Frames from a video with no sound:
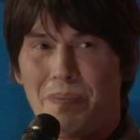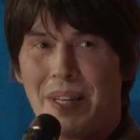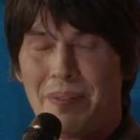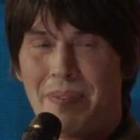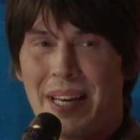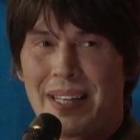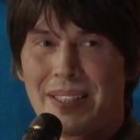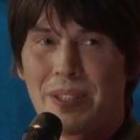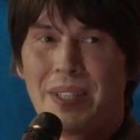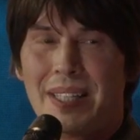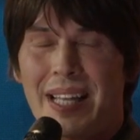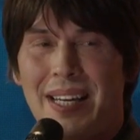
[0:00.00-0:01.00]
Big Bangs or
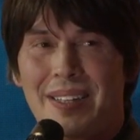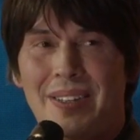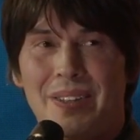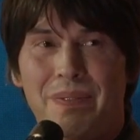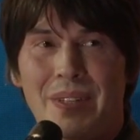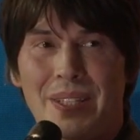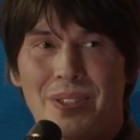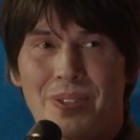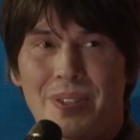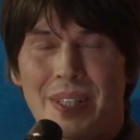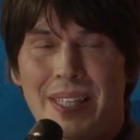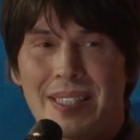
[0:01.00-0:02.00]
whether that could have been
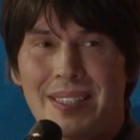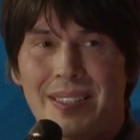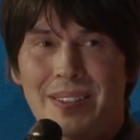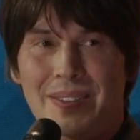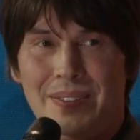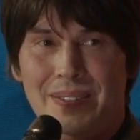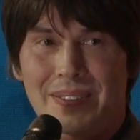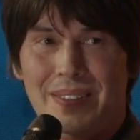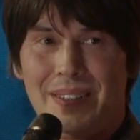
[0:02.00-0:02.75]
truly eternal.